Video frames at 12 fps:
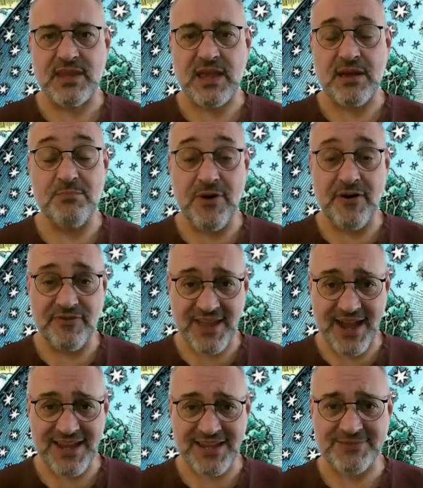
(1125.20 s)
And Mother
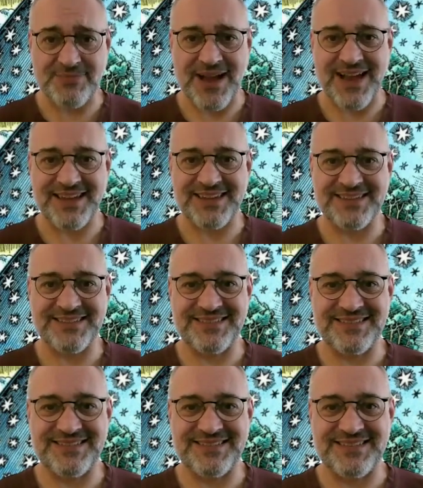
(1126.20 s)
Gaia is back
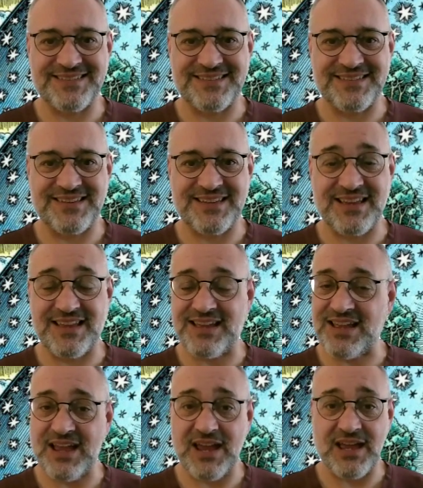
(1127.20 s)

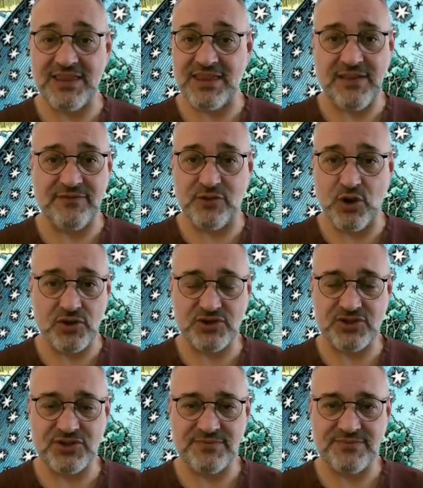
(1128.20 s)
and they've
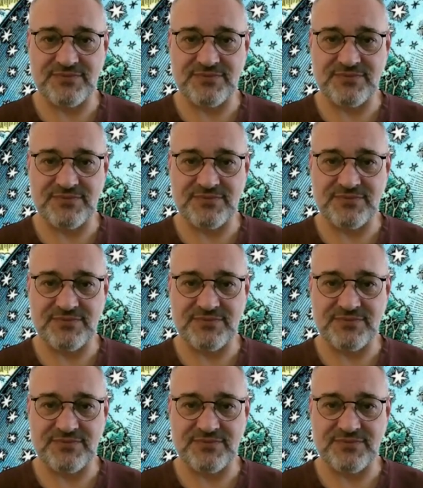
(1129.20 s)
lost.